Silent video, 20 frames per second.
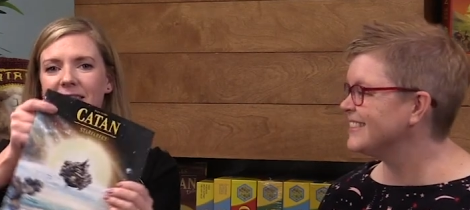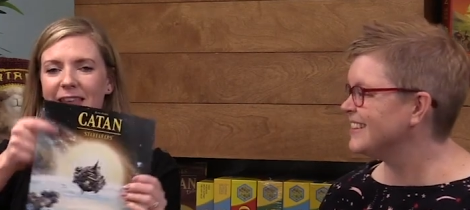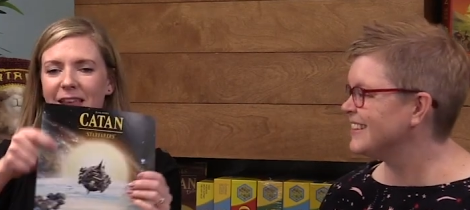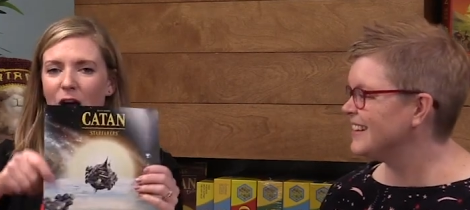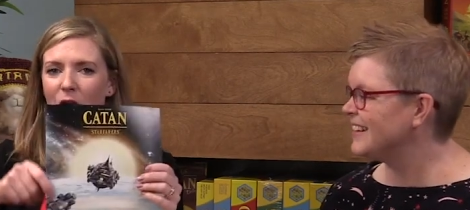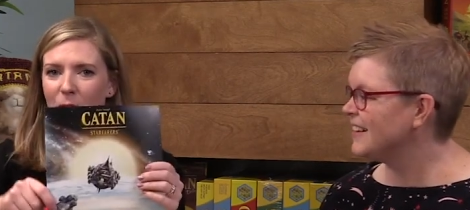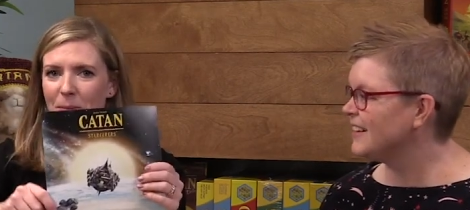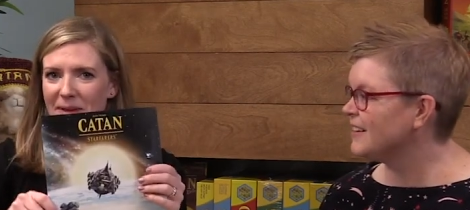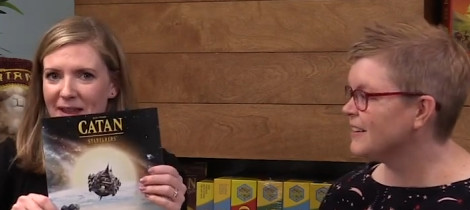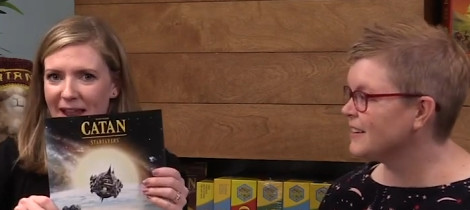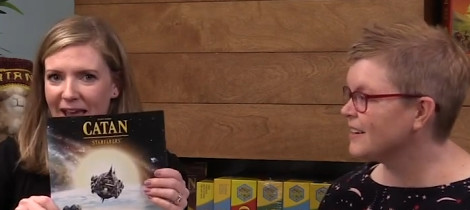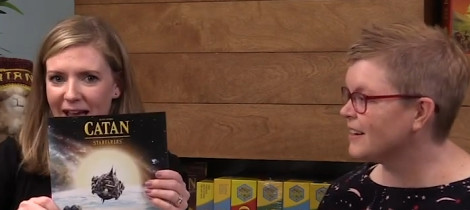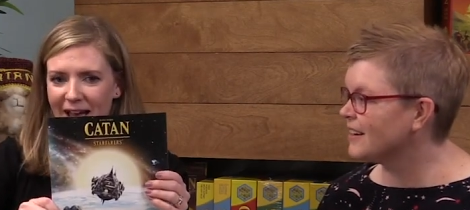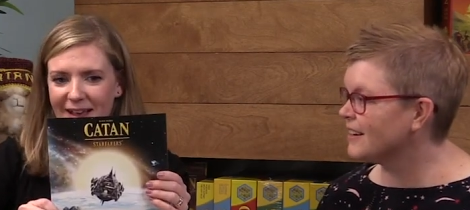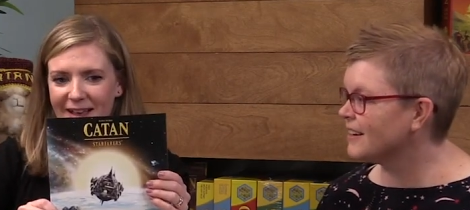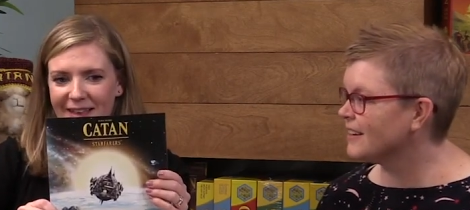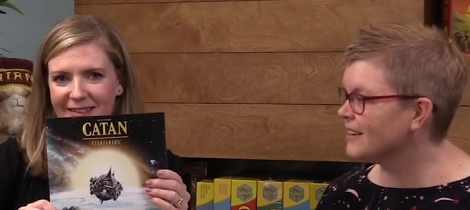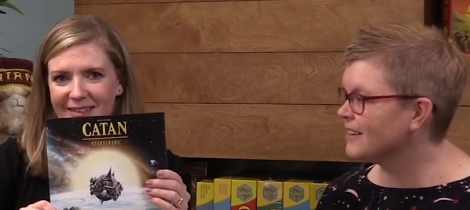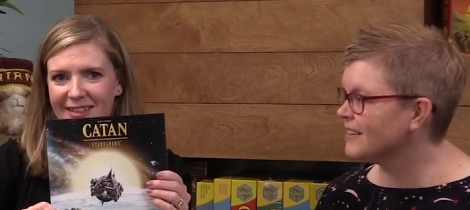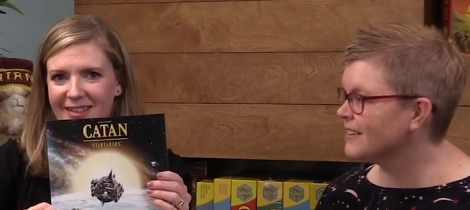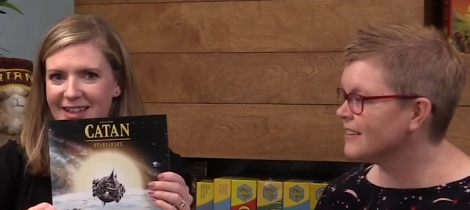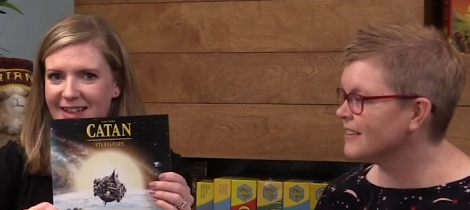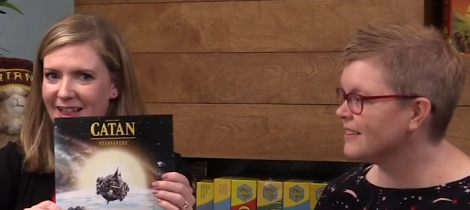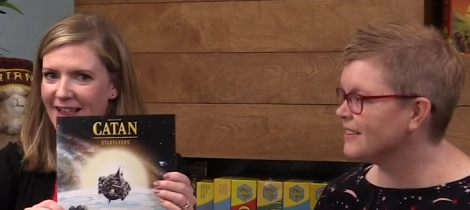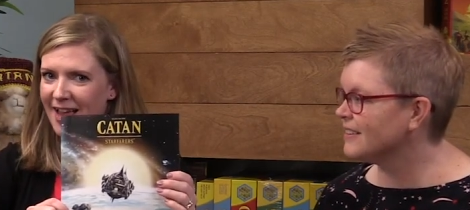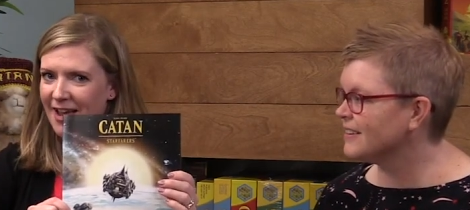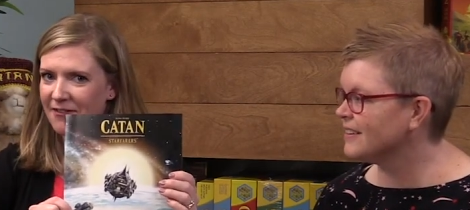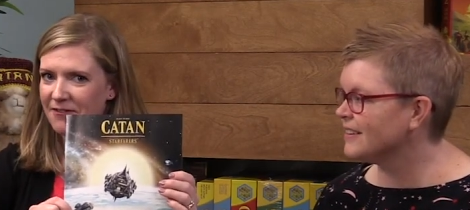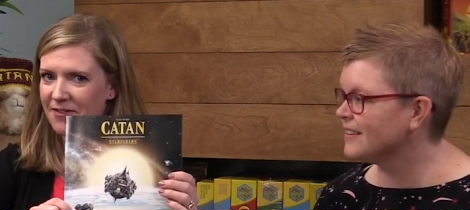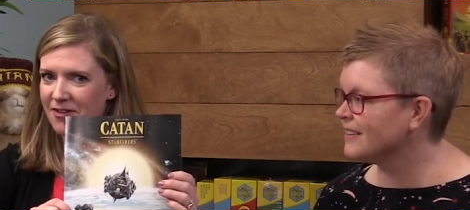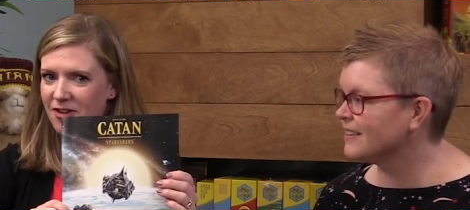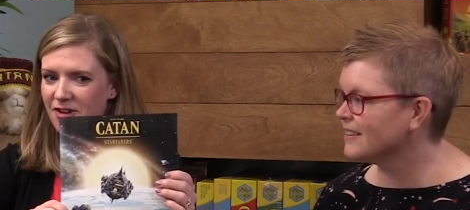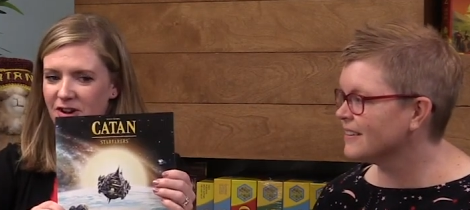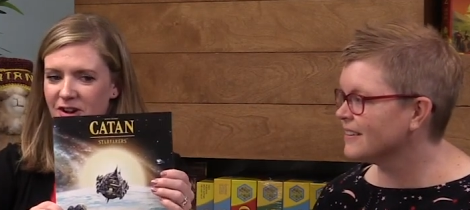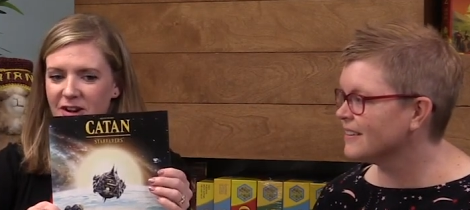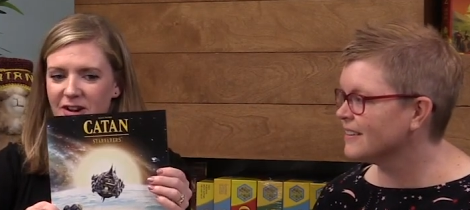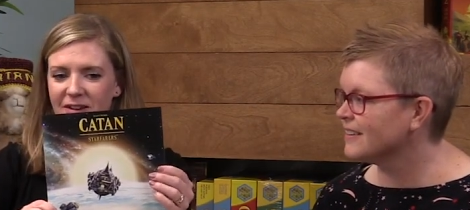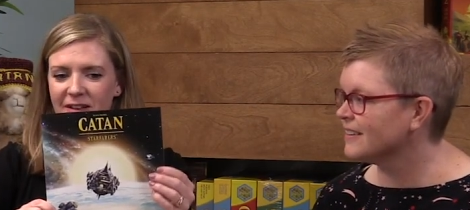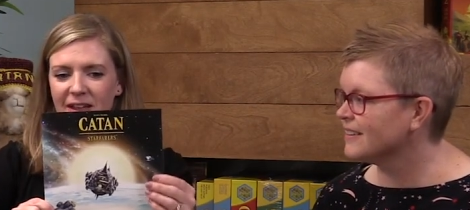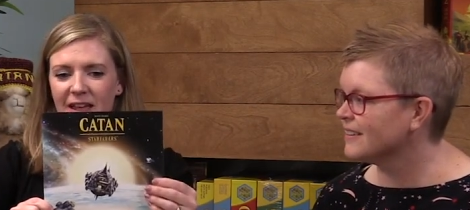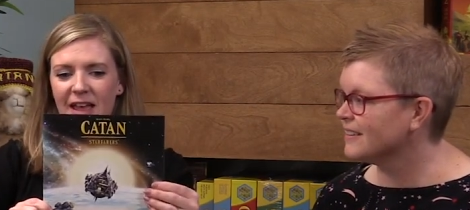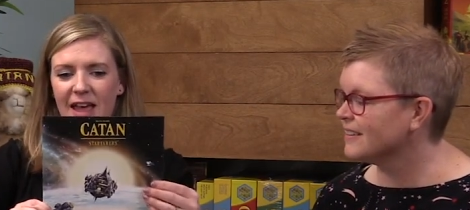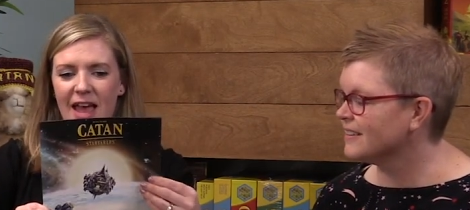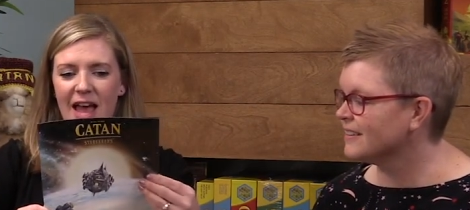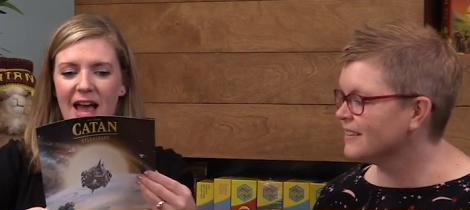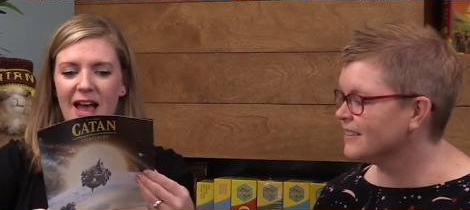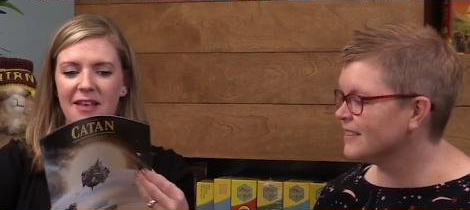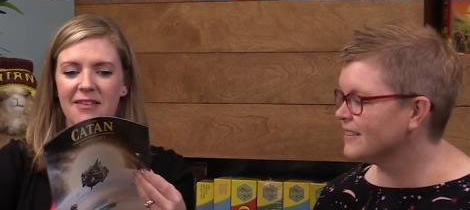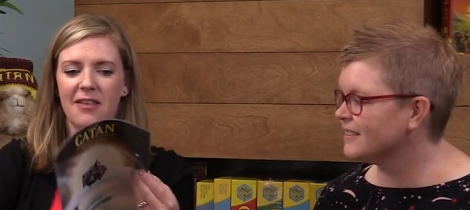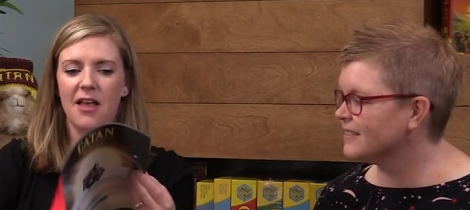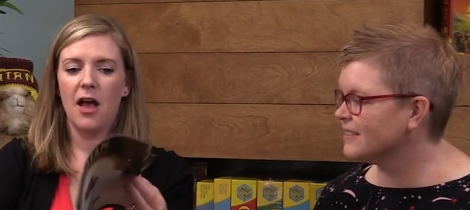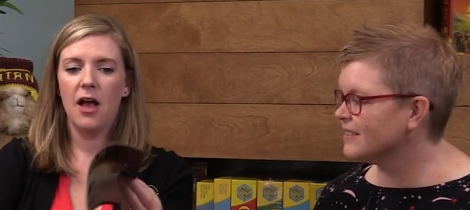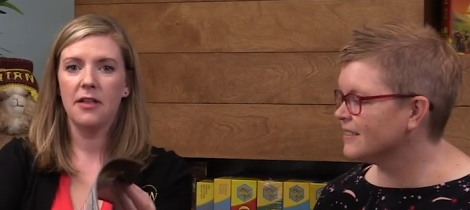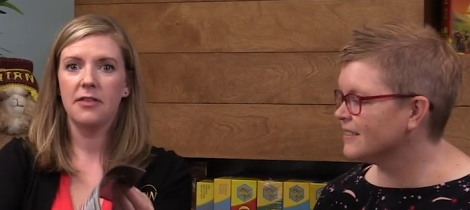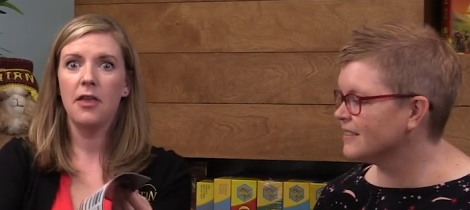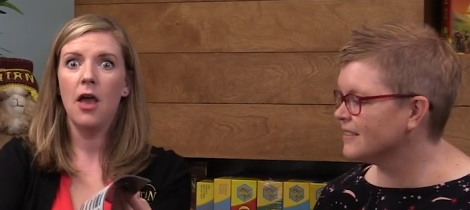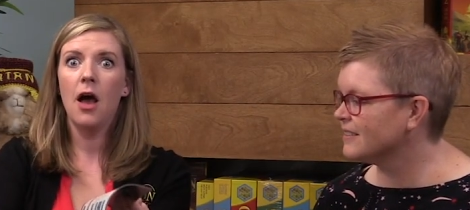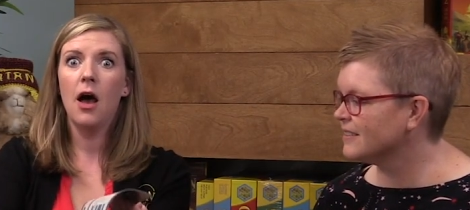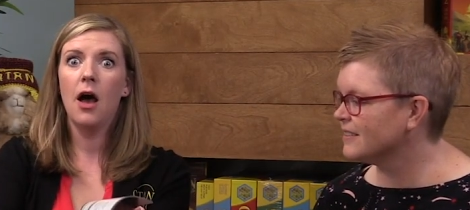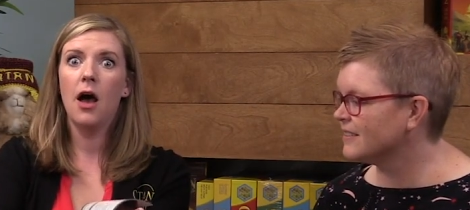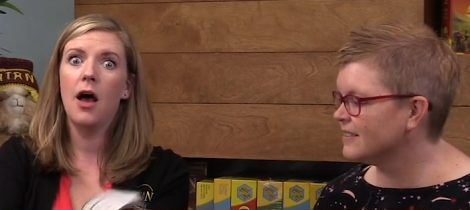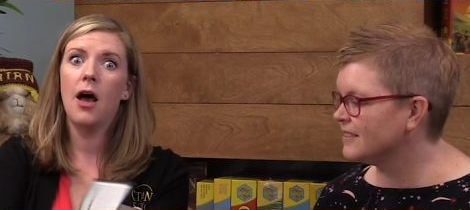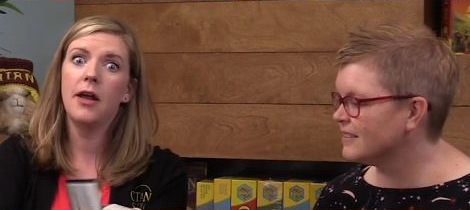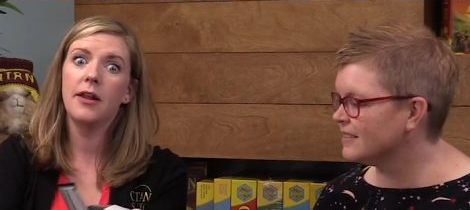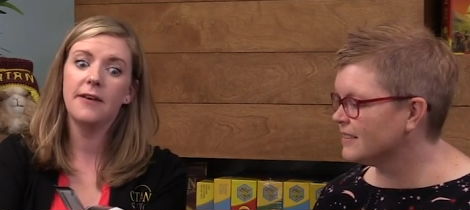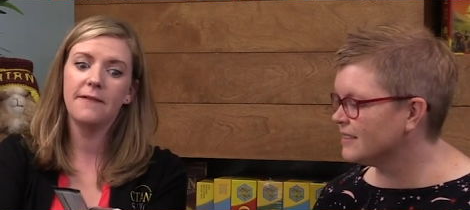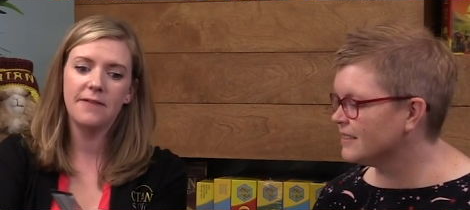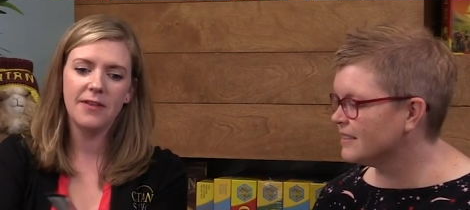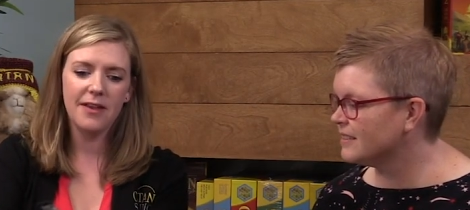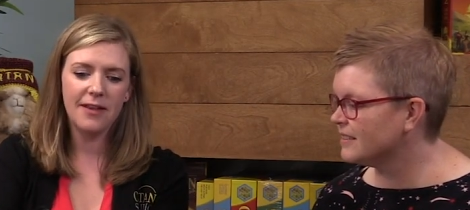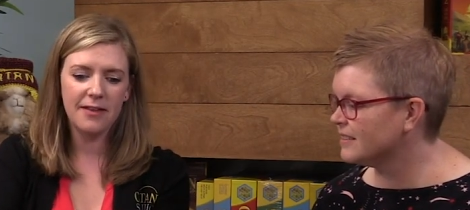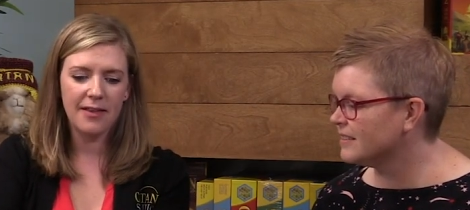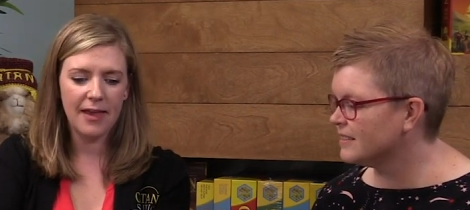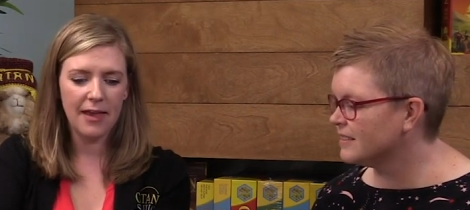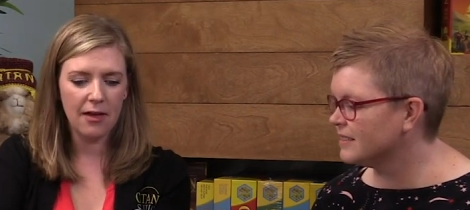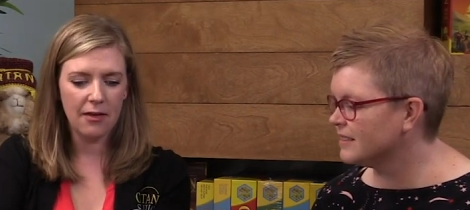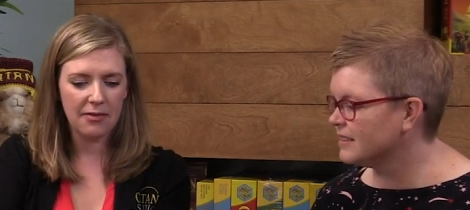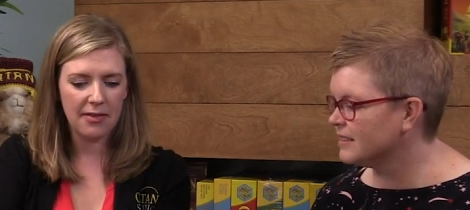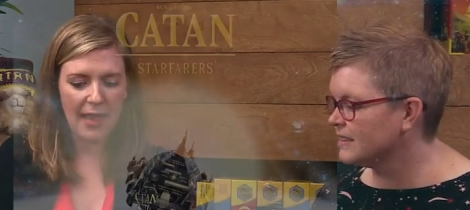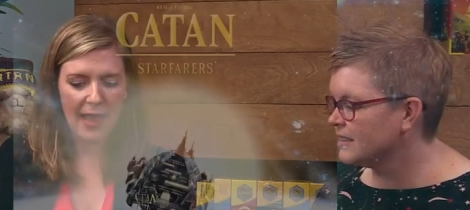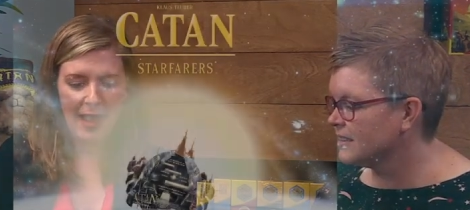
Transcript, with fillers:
Speaker 1: The Almanac is a little heftier, has a ton of details.